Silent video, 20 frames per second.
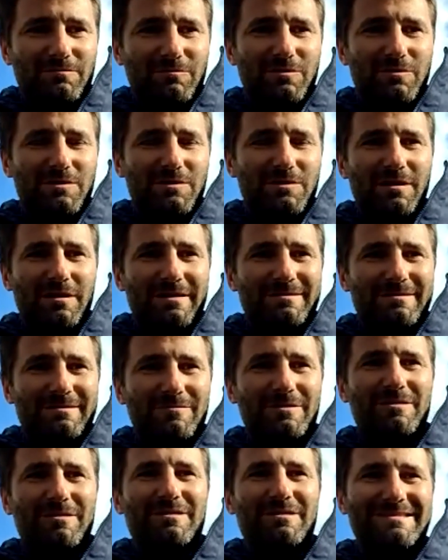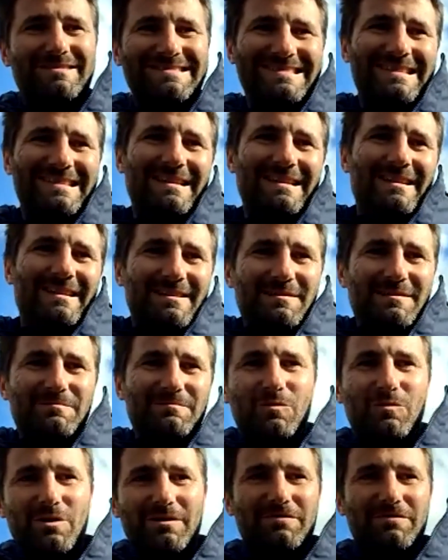was like, well,
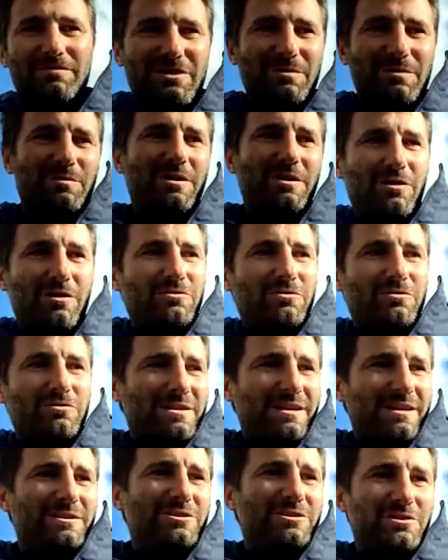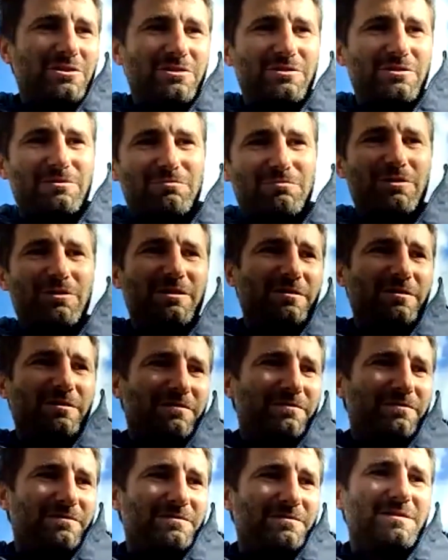what if Jimmy O's injured? What if
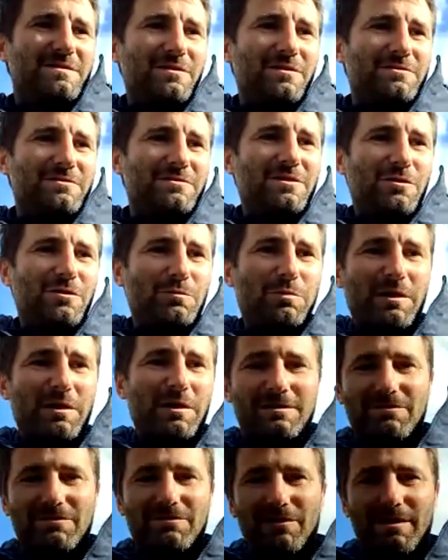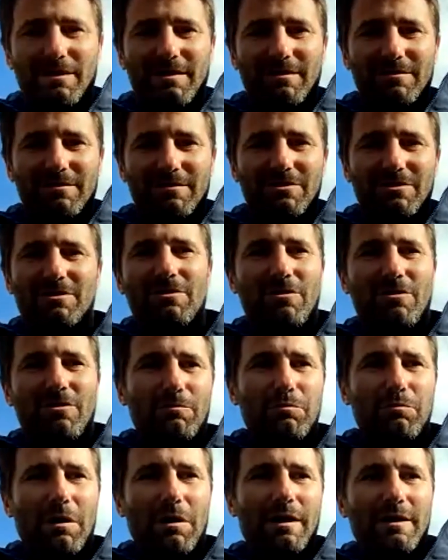so-and-so plays for England? I'll
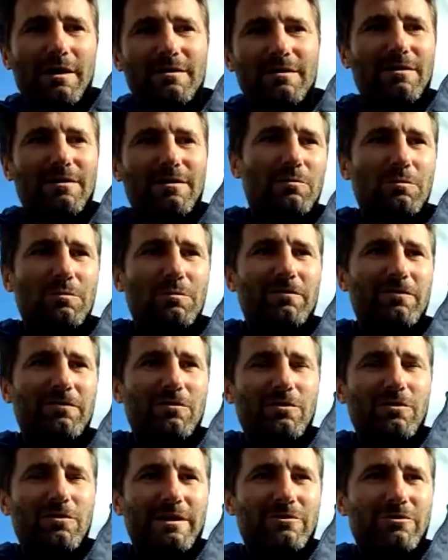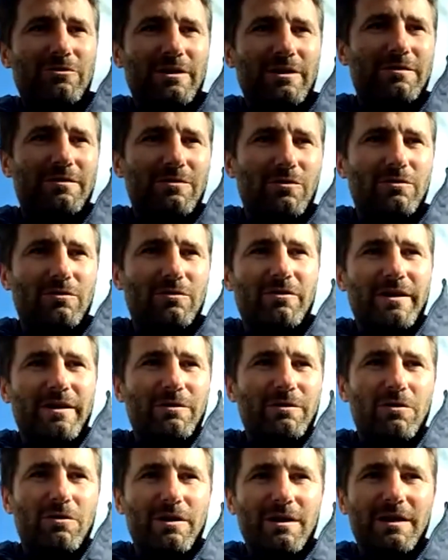play a lot more four-day cricket. Do I
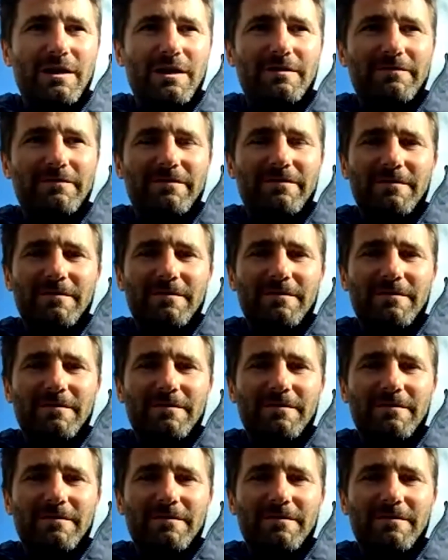really want to leave